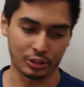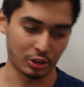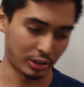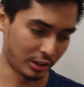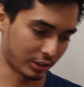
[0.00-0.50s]

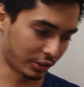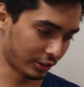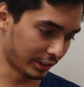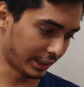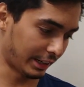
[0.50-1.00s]

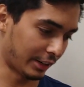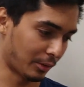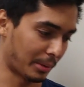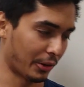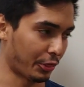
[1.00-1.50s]
currently I
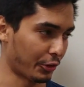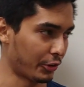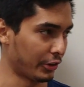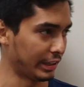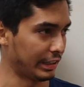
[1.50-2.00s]
have about
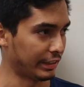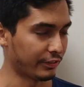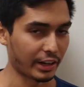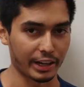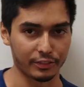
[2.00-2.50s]

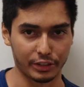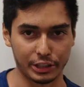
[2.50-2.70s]
35